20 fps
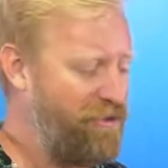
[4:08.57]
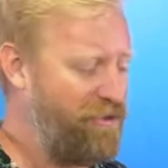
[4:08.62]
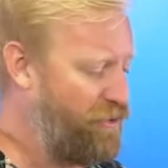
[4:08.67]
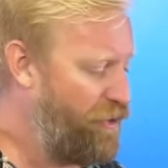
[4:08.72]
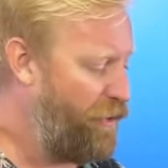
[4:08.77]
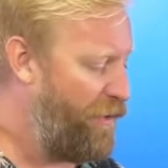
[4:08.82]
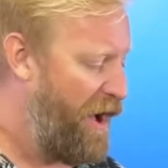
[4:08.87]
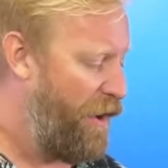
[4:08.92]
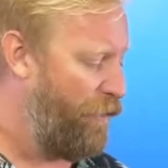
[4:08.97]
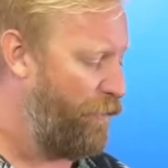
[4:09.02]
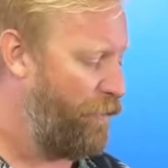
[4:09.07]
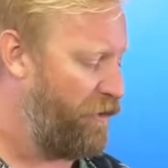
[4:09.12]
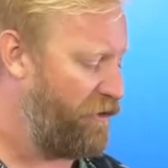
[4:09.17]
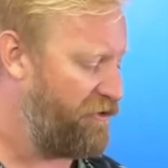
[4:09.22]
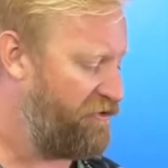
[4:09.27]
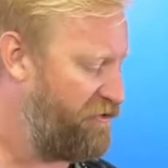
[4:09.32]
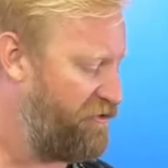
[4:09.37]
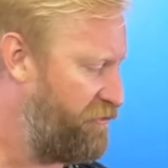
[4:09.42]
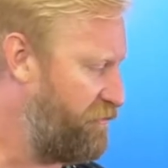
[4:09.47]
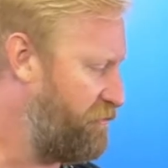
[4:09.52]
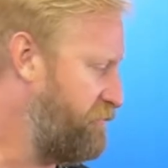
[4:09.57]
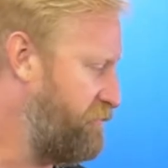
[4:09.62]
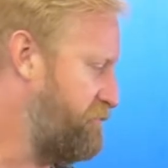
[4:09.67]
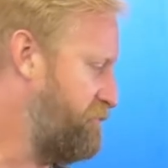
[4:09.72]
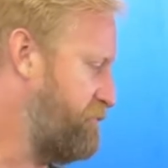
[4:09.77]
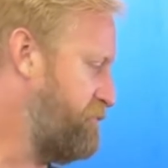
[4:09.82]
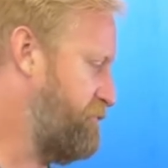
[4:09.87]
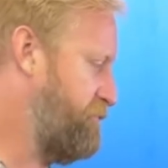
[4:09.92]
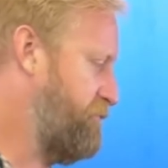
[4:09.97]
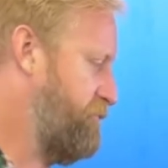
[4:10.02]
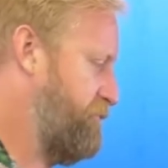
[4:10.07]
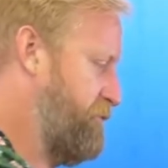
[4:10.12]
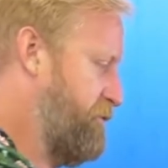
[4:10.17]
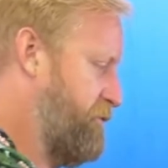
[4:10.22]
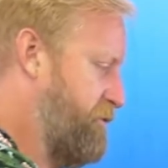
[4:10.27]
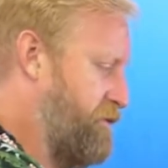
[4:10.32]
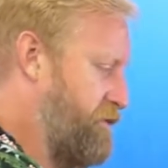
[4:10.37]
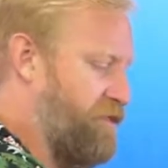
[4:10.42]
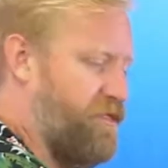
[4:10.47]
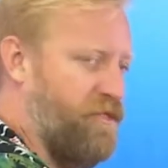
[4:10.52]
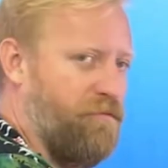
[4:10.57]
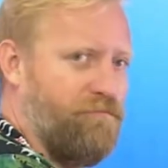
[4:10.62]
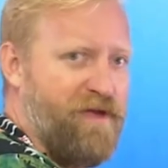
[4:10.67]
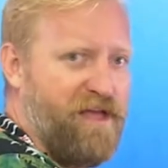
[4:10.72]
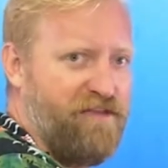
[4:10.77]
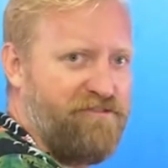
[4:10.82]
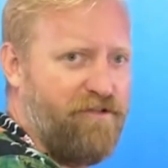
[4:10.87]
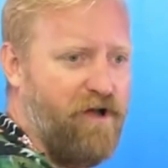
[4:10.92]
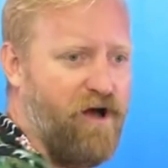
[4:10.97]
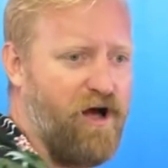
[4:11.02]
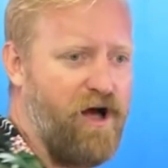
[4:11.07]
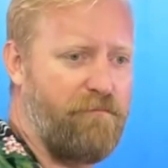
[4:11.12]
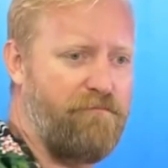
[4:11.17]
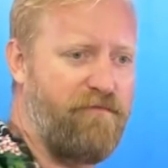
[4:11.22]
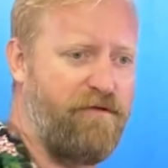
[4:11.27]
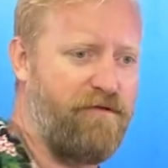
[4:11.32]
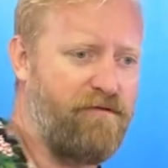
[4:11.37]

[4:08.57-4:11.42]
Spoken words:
you know how it works. Bass knob,